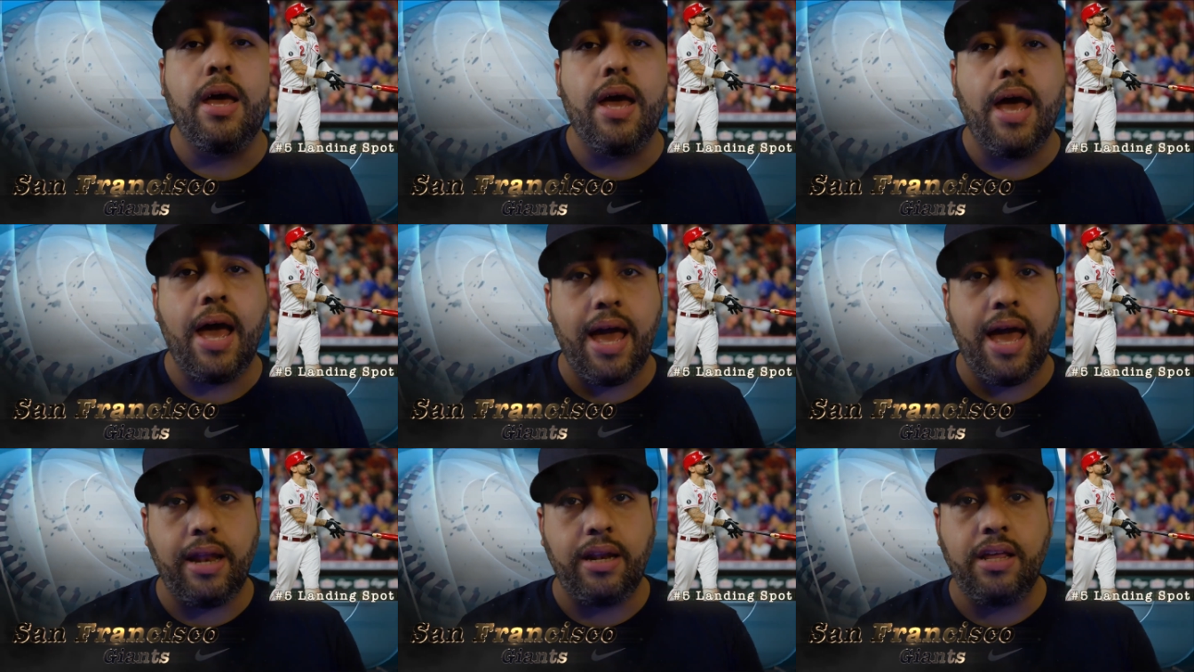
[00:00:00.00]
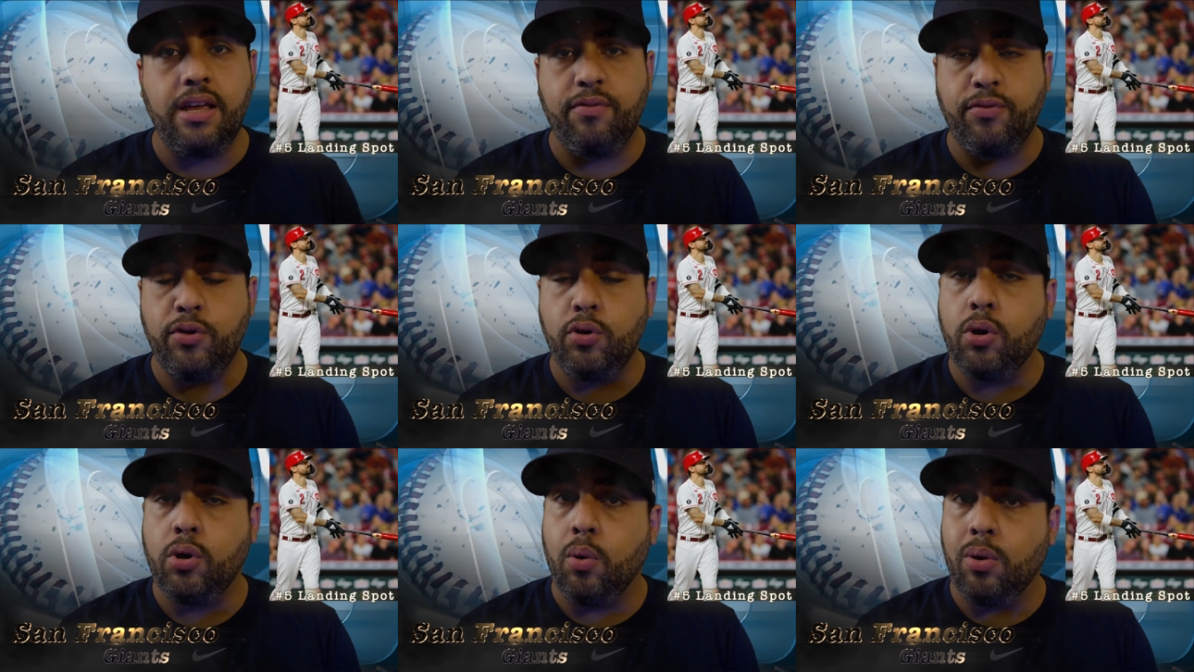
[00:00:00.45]
And if
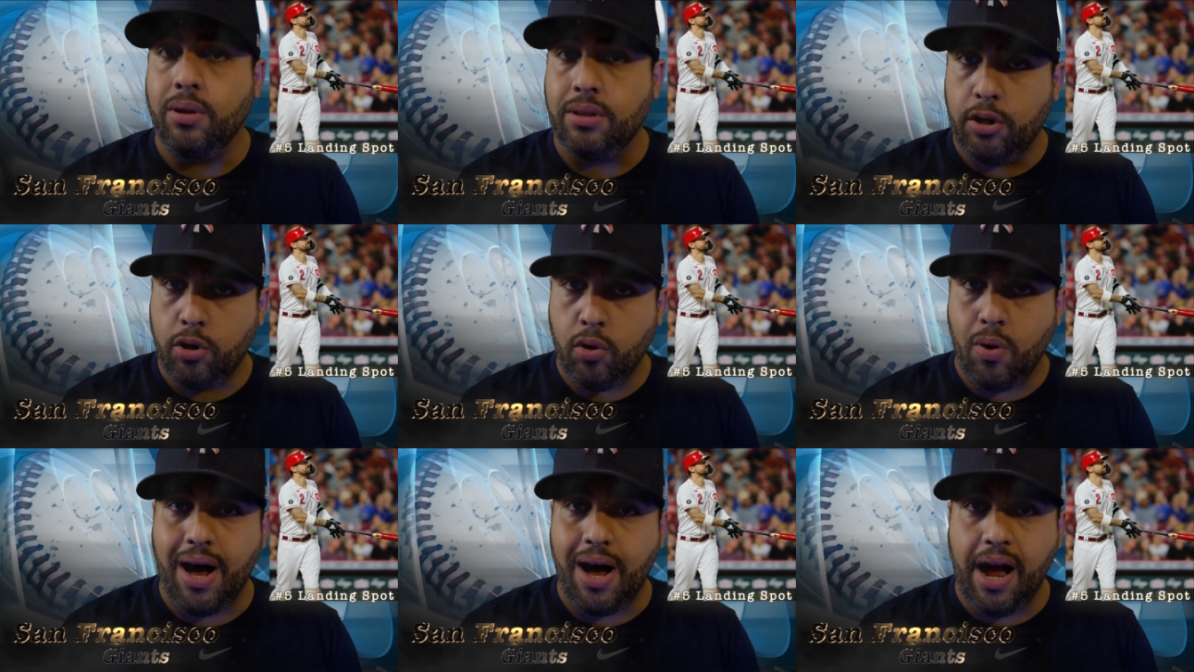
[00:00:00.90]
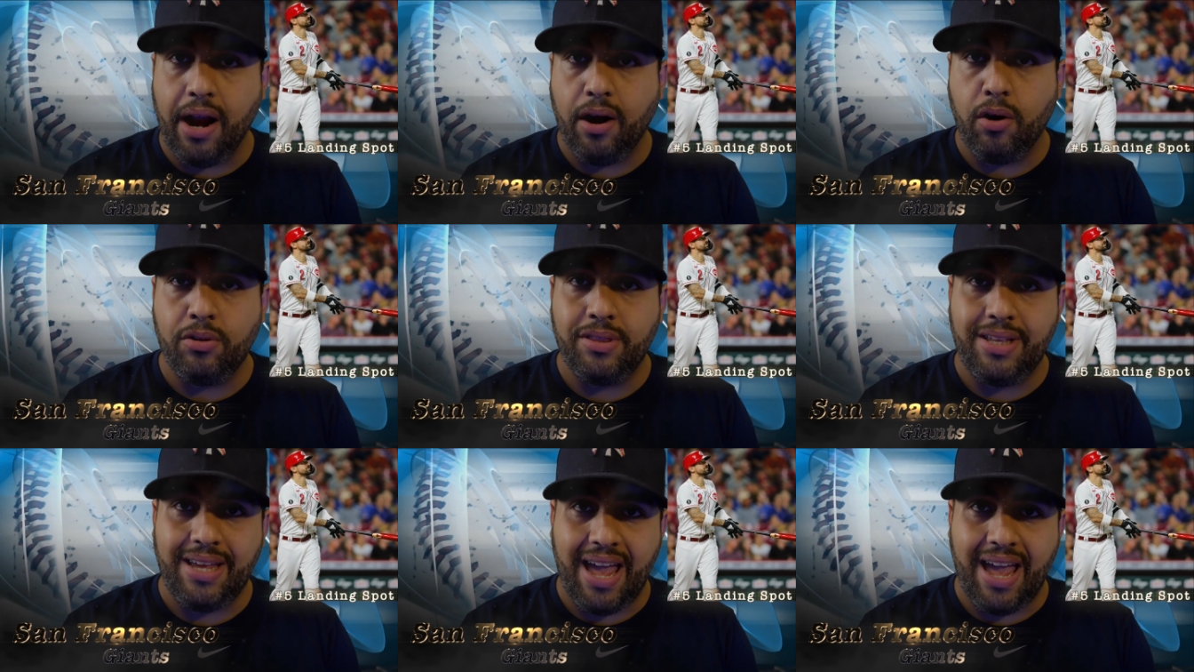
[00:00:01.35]
you go a little higher
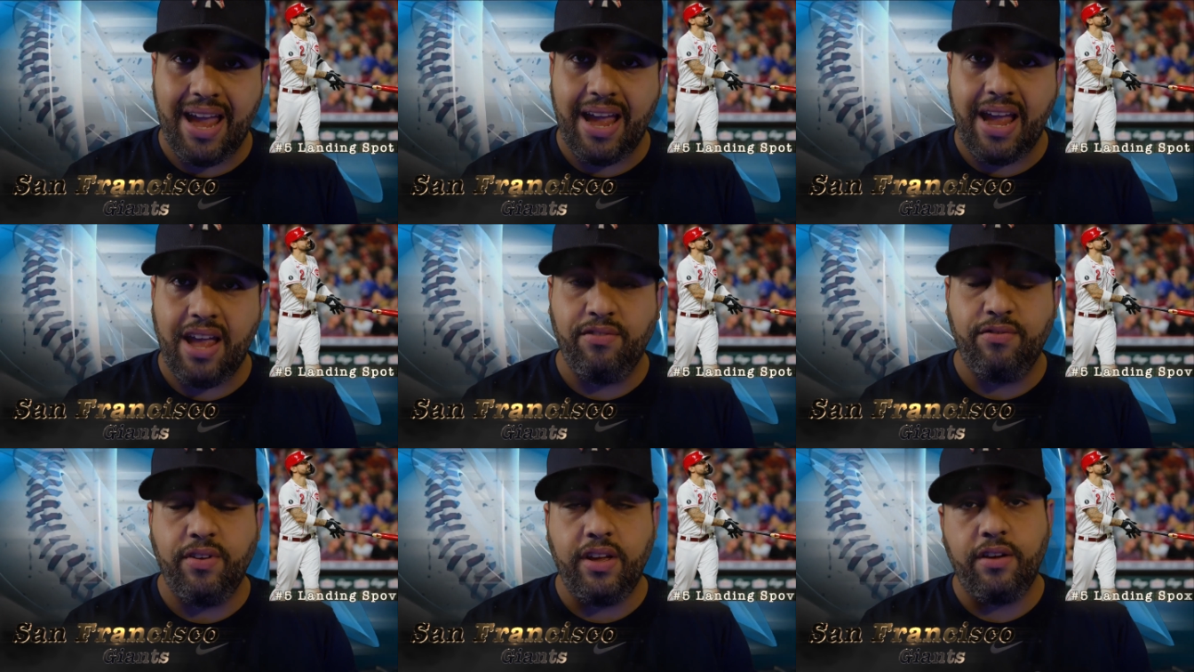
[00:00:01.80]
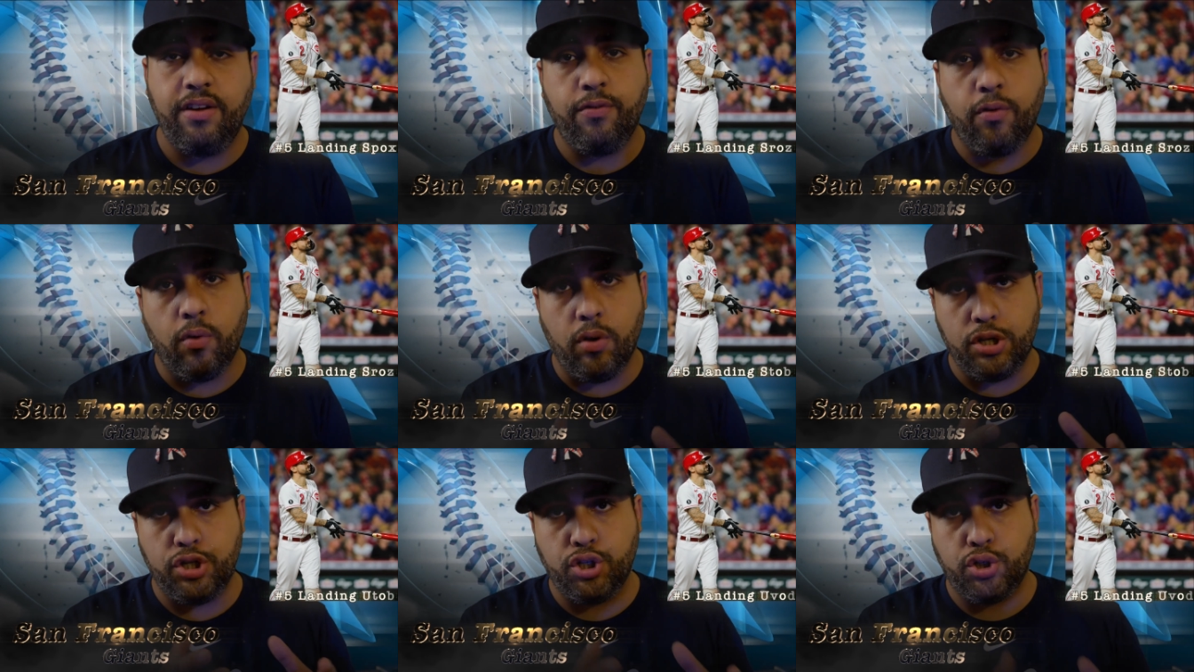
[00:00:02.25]
on the AAV
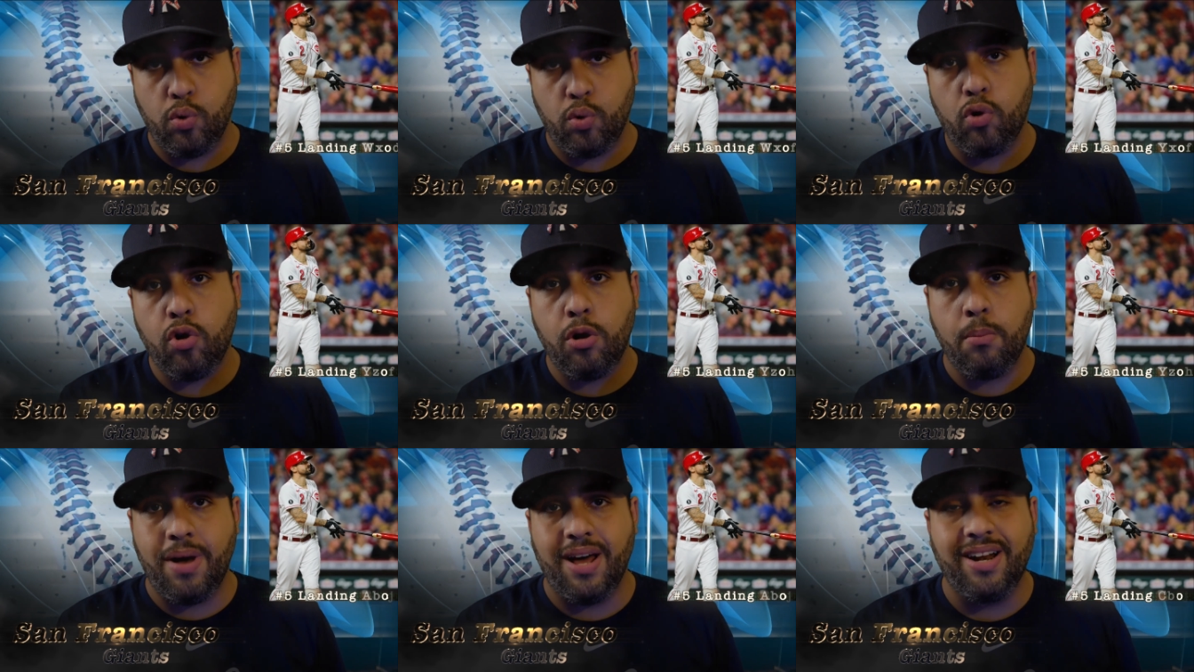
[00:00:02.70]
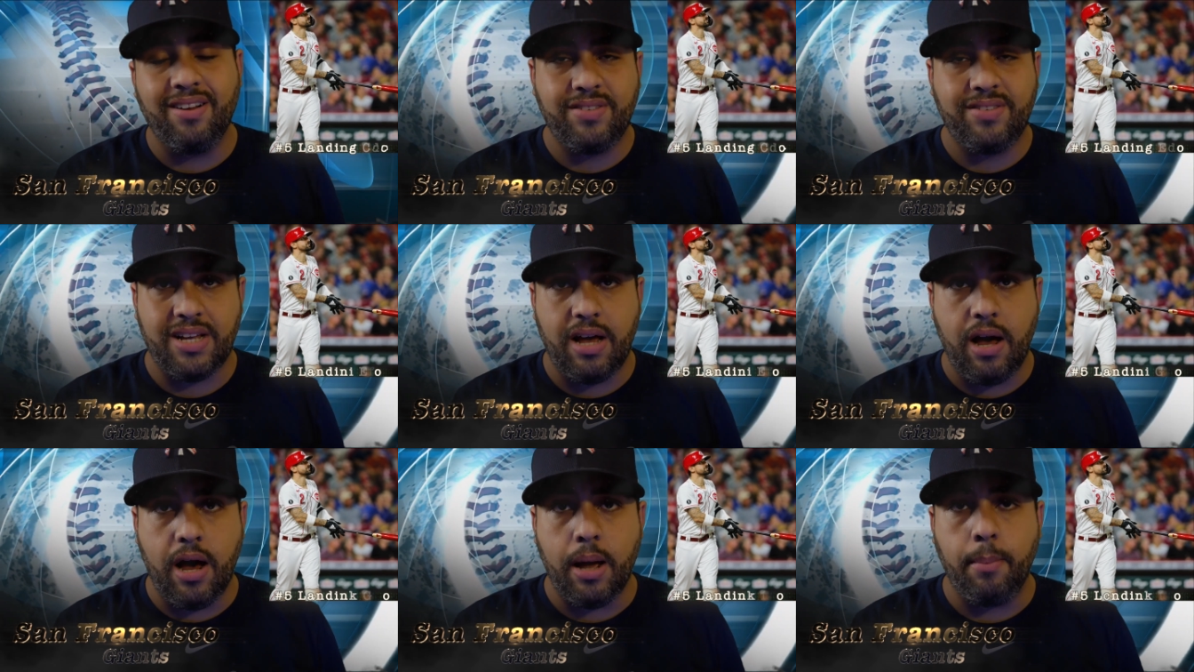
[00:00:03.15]
for a shorter amount of
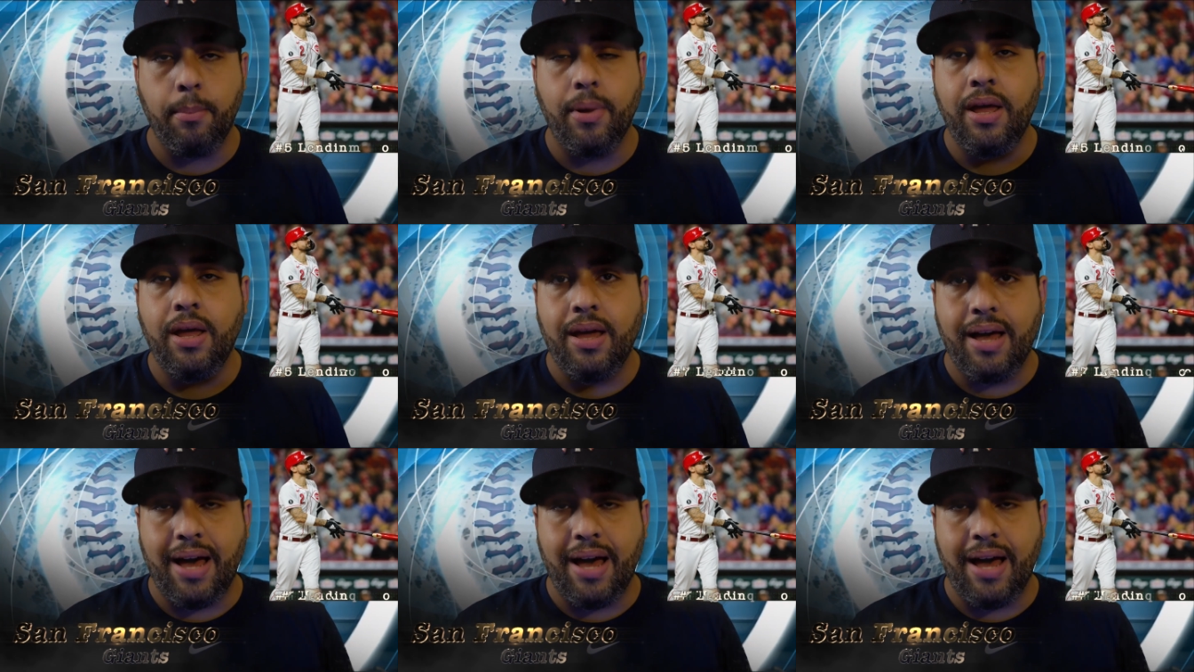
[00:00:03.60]
time,